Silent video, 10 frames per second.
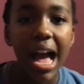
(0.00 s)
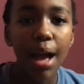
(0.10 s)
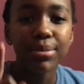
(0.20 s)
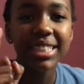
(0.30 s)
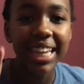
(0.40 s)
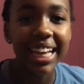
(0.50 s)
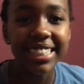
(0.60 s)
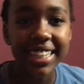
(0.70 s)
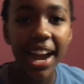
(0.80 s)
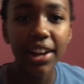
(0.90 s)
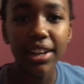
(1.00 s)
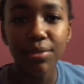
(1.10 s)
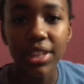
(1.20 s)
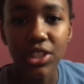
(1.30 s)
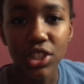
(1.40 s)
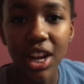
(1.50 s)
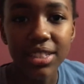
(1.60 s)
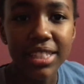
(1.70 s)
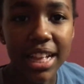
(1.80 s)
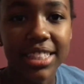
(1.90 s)
I'm sick and tired of this
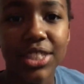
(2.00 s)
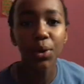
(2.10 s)
nonsense.